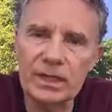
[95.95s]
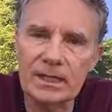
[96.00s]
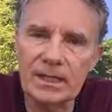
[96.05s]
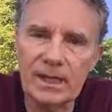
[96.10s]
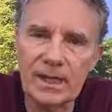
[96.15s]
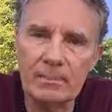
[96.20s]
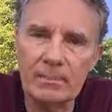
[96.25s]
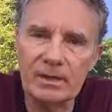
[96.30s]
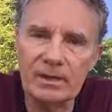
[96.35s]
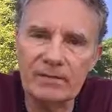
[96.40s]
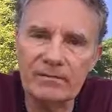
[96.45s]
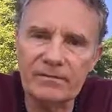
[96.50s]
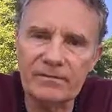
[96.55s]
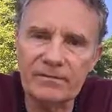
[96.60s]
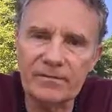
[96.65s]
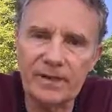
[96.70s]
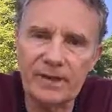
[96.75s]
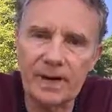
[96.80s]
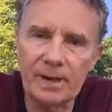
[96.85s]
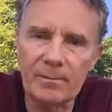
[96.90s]

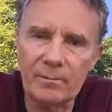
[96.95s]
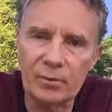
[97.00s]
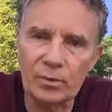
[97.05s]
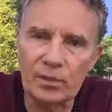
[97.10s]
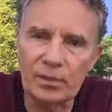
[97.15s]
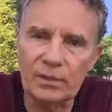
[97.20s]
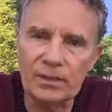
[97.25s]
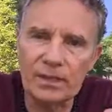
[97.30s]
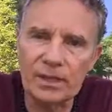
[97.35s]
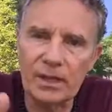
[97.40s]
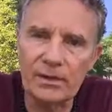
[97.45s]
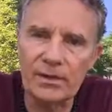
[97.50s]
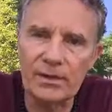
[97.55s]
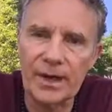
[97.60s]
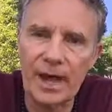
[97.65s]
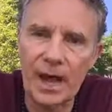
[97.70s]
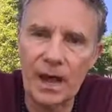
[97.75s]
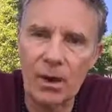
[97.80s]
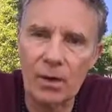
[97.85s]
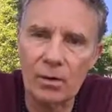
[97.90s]
Collaborative that I'm pulling together
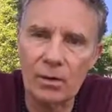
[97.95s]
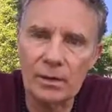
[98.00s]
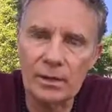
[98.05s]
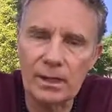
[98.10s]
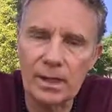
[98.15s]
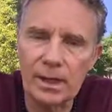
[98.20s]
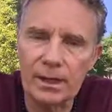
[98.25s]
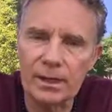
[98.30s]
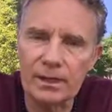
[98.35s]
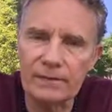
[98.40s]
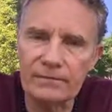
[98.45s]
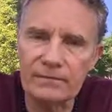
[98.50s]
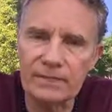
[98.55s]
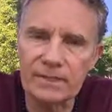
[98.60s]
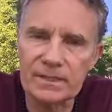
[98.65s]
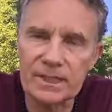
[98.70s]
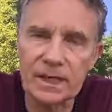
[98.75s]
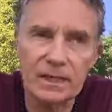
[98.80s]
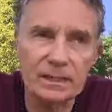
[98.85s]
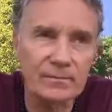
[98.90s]
now on a
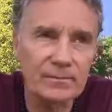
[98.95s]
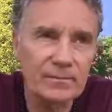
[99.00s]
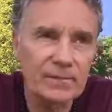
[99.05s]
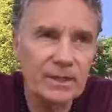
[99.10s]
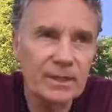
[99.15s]
different site.